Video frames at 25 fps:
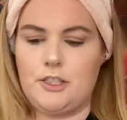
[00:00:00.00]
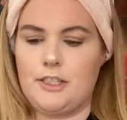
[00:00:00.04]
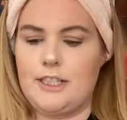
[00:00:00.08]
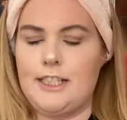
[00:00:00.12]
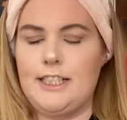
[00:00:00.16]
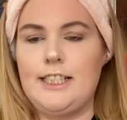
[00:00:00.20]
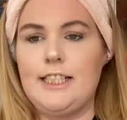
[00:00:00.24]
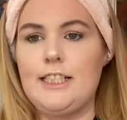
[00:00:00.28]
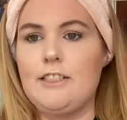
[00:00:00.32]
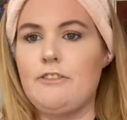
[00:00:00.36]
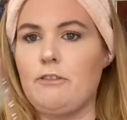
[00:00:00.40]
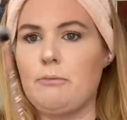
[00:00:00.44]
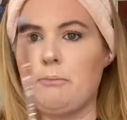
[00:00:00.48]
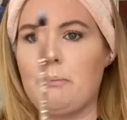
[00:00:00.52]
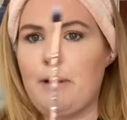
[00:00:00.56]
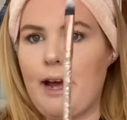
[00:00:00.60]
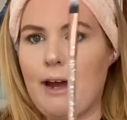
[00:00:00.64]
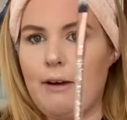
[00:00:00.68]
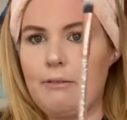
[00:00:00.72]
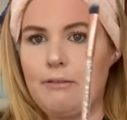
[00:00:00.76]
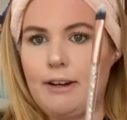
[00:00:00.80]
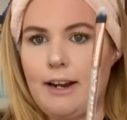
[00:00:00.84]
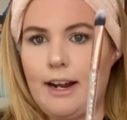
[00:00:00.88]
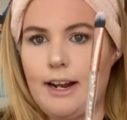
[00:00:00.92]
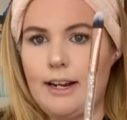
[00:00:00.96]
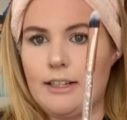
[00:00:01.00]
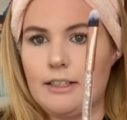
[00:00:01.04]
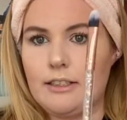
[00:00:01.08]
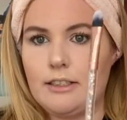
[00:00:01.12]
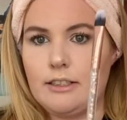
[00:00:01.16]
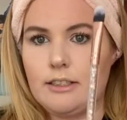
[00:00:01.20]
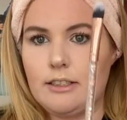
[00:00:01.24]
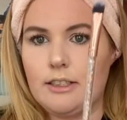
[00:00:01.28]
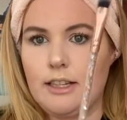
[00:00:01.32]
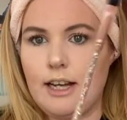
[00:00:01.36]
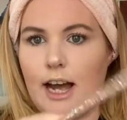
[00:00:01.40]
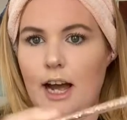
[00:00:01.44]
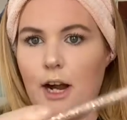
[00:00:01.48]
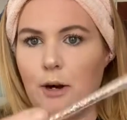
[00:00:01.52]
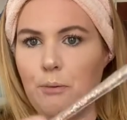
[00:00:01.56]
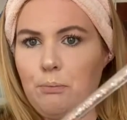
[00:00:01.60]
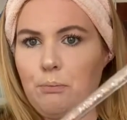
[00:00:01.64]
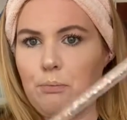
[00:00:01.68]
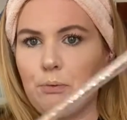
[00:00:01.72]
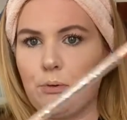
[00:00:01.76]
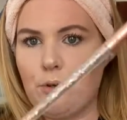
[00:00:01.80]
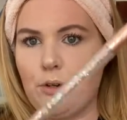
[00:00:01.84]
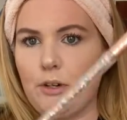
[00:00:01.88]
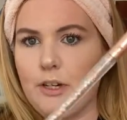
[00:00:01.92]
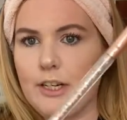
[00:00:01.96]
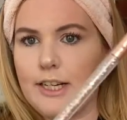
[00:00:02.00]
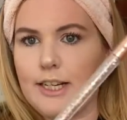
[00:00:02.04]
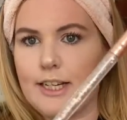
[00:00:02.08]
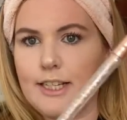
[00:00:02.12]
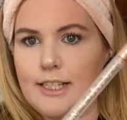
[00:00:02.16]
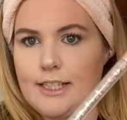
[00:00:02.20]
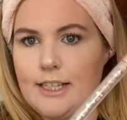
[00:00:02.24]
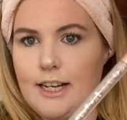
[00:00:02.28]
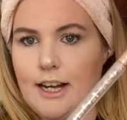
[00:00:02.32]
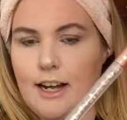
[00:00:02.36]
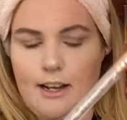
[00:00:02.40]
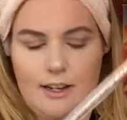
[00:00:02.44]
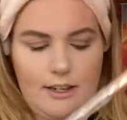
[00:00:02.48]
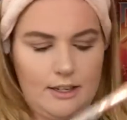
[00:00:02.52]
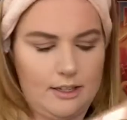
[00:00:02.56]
This is from Poundland. How pretty is that?